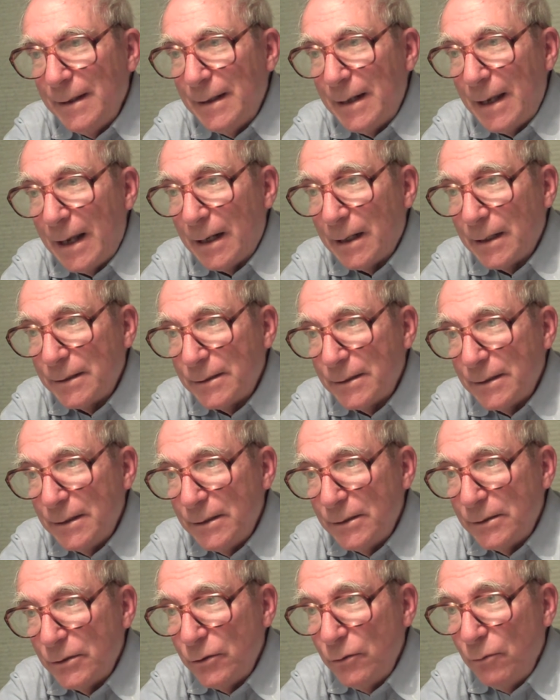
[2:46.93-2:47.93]

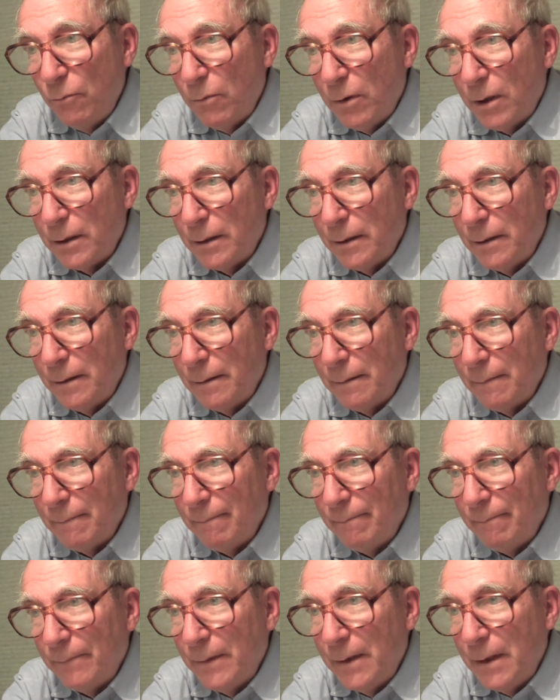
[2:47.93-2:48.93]
analyses you wanted
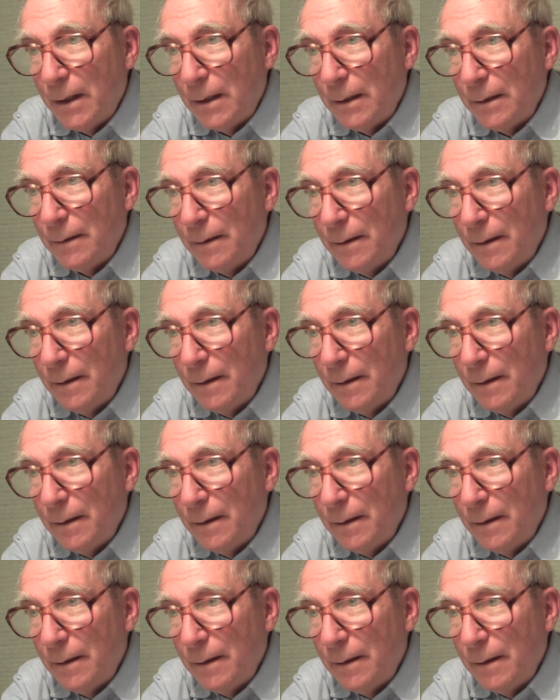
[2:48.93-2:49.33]
done,